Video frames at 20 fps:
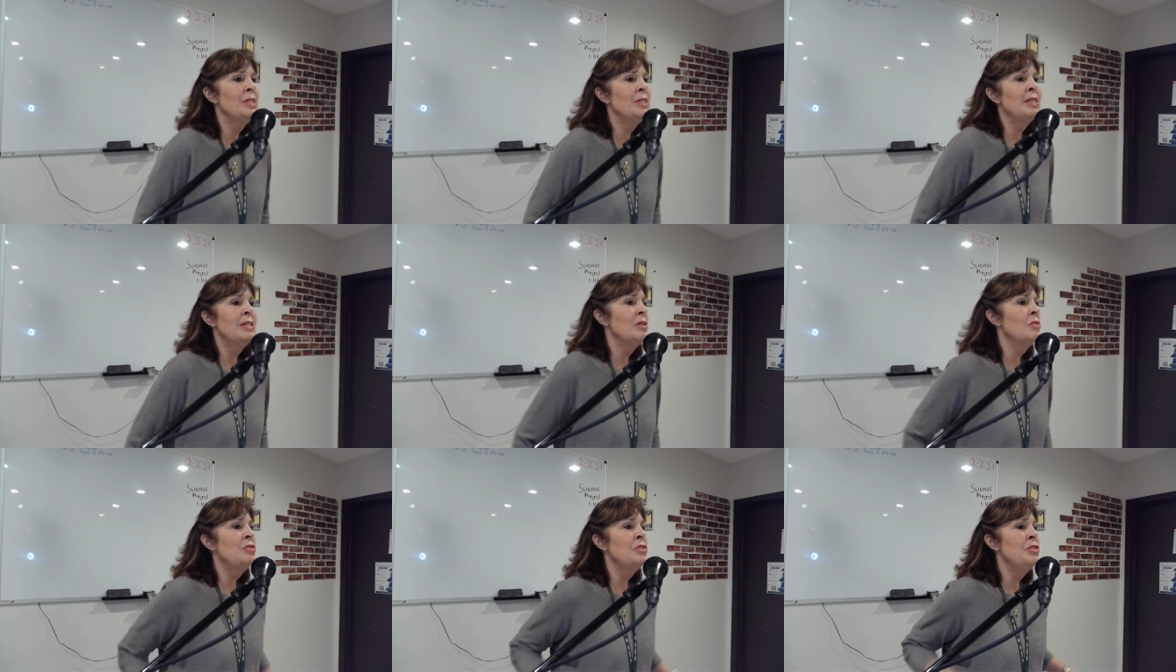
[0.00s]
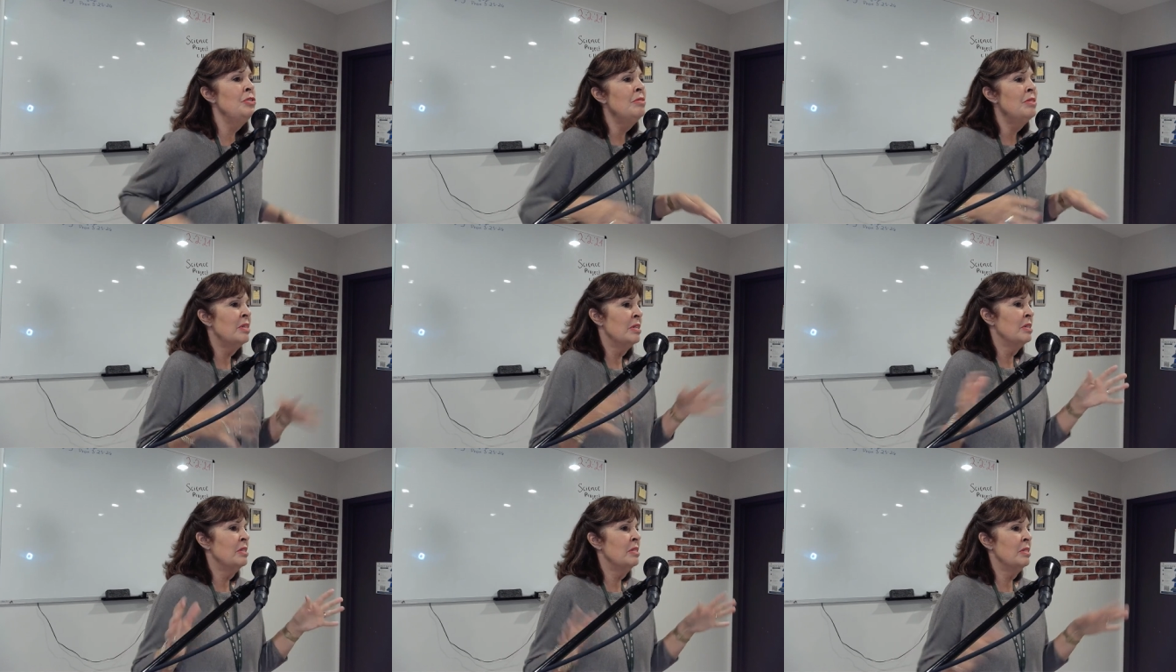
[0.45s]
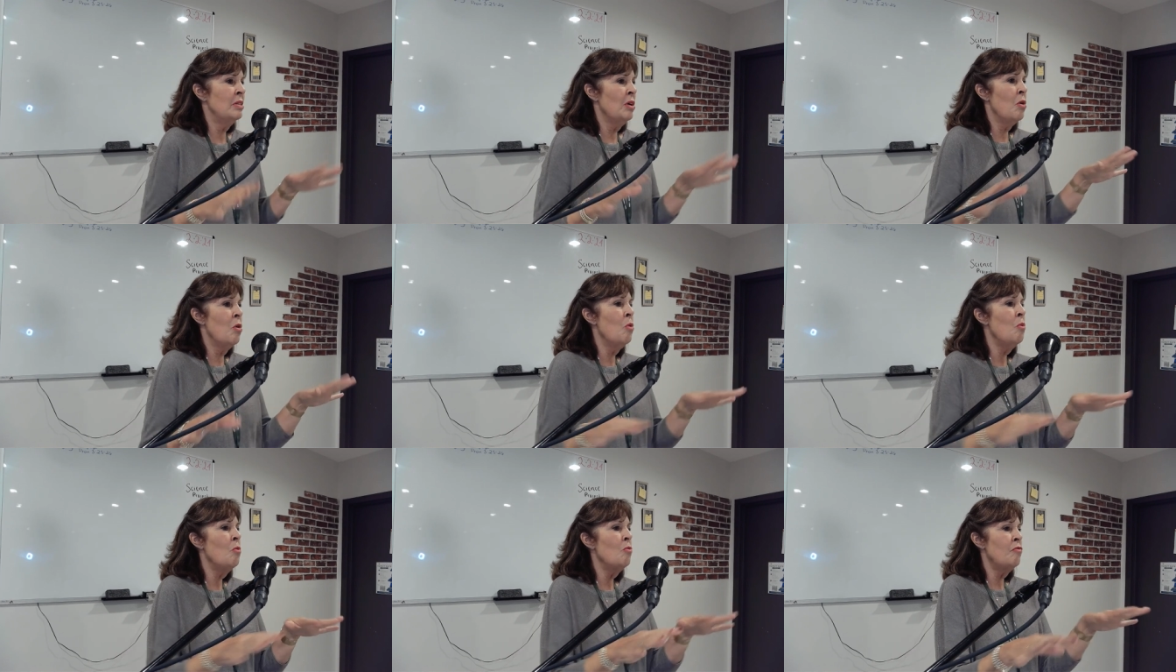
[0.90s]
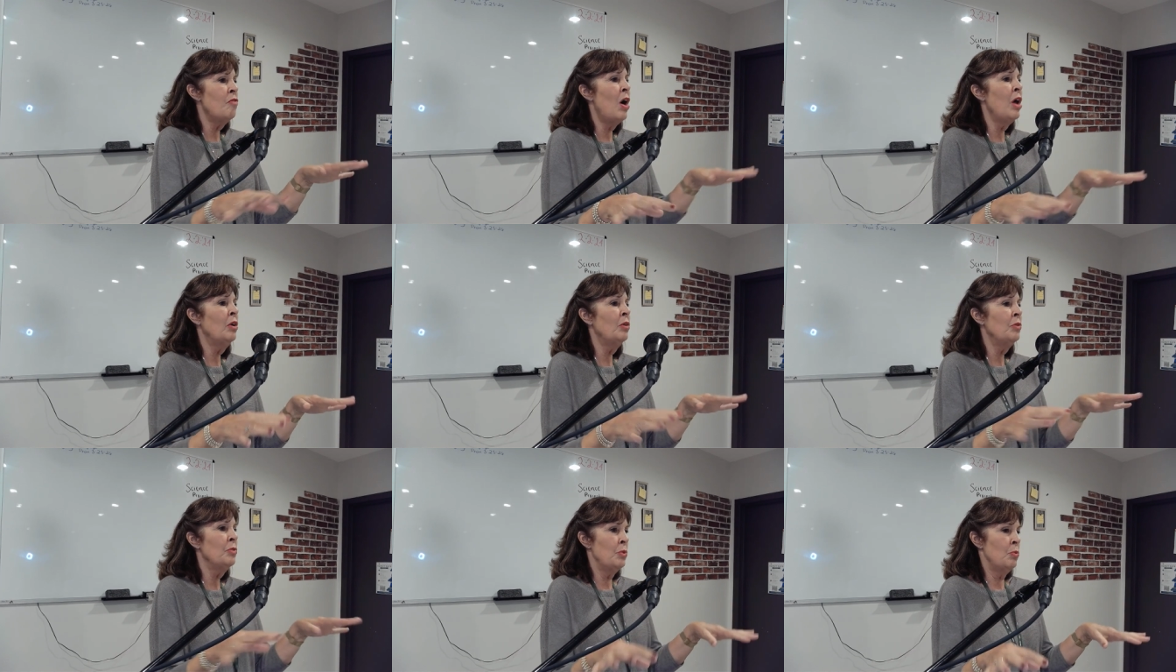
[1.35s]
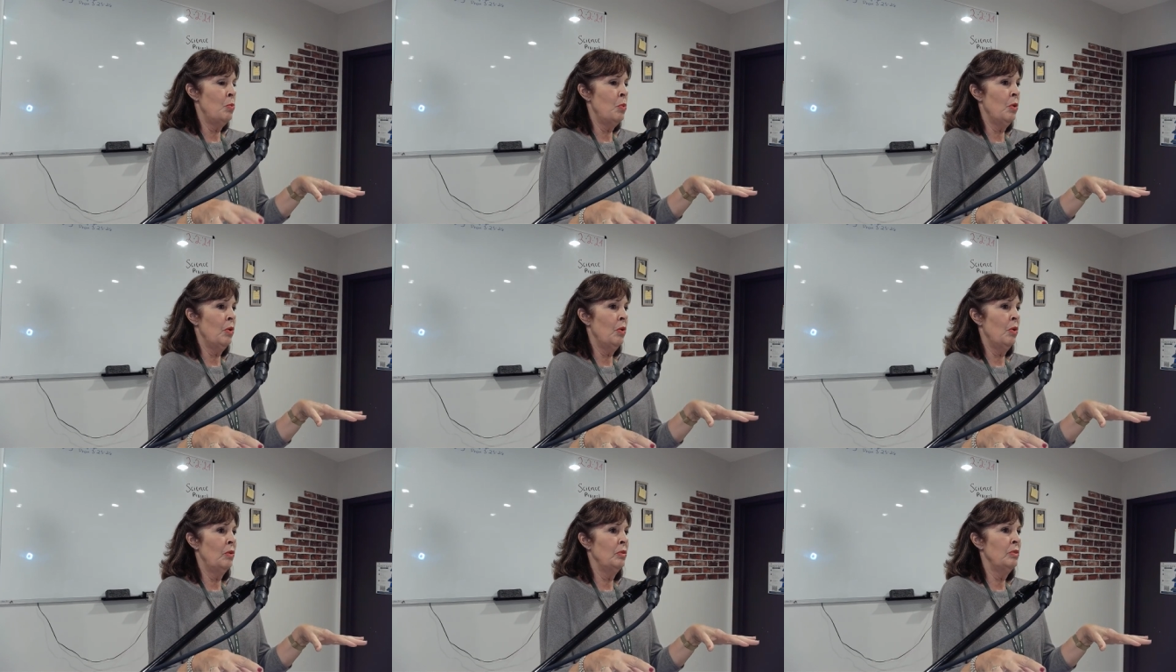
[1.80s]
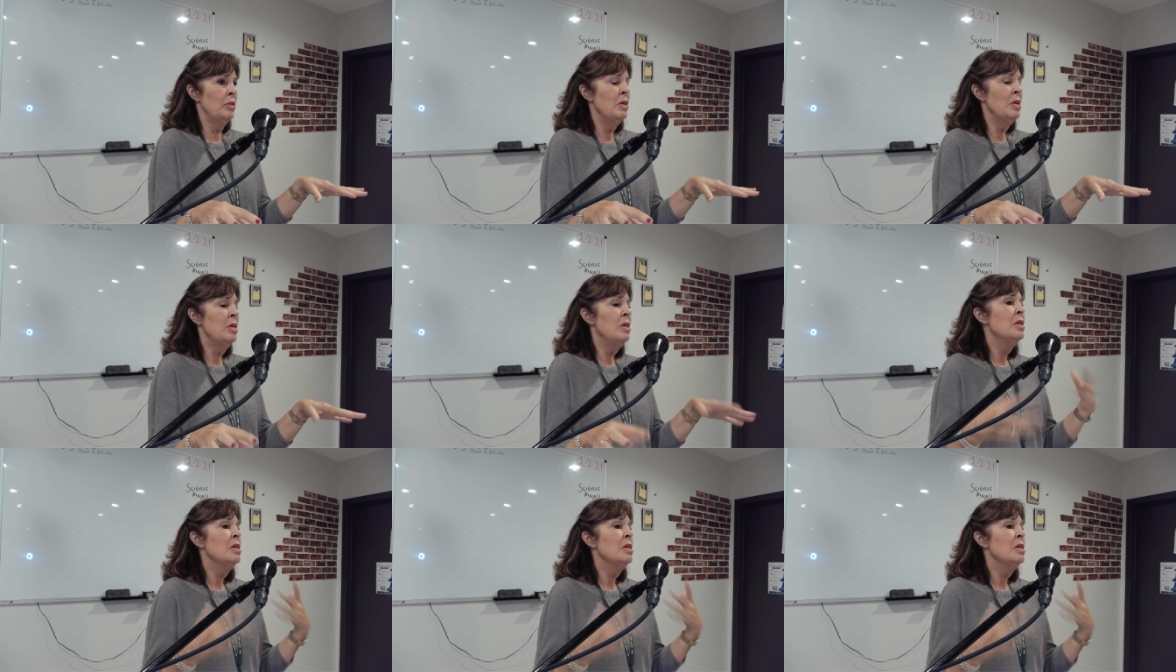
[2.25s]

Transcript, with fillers: said don't do this don't follow the world